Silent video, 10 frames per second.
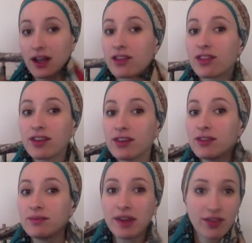It
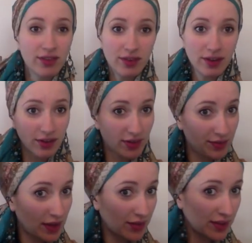still makes you look
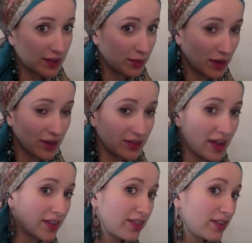sometimes like you're wearing
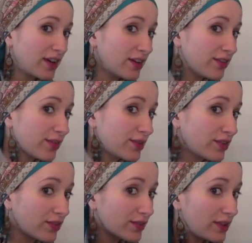ten scarves, which
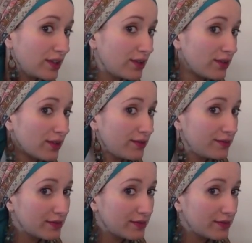is really cool.